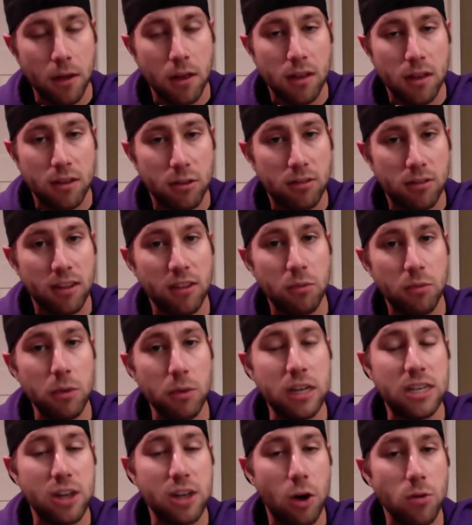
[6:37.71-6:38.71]
So since we
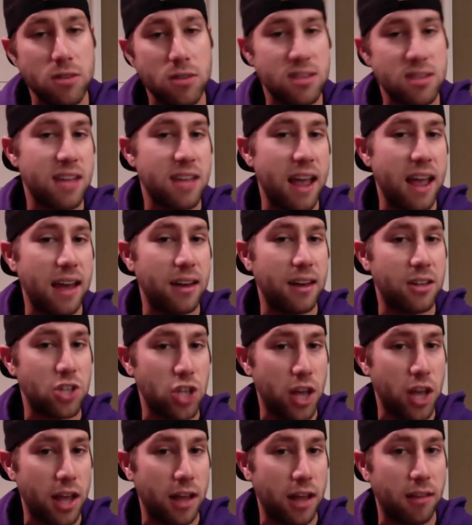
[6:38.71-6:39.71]
don't stand a
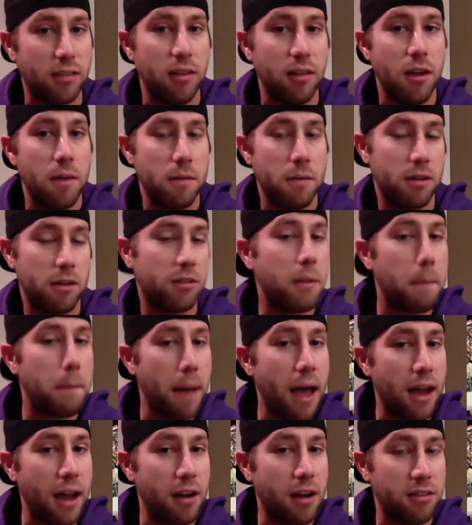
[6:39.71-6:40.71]
chance because the
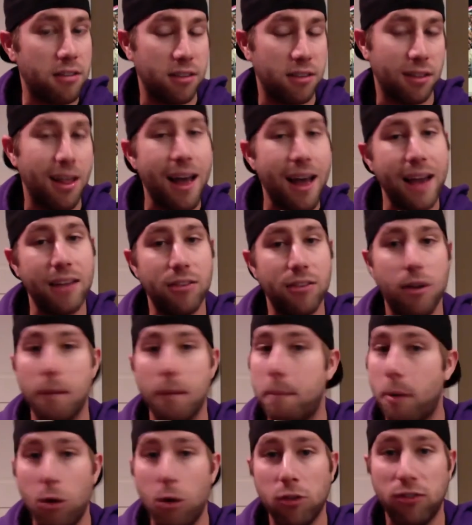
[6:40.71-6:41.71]
Packers and Lions are
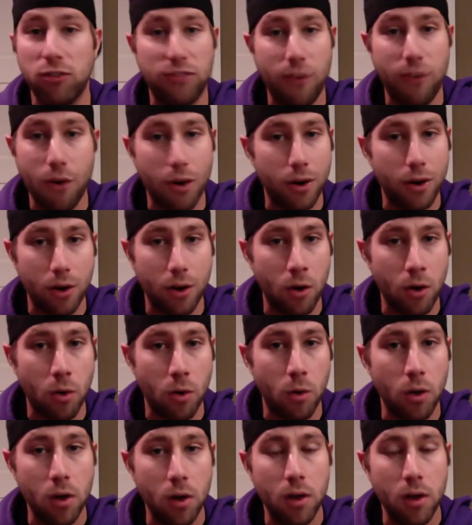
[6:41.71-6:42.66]
both 4-0,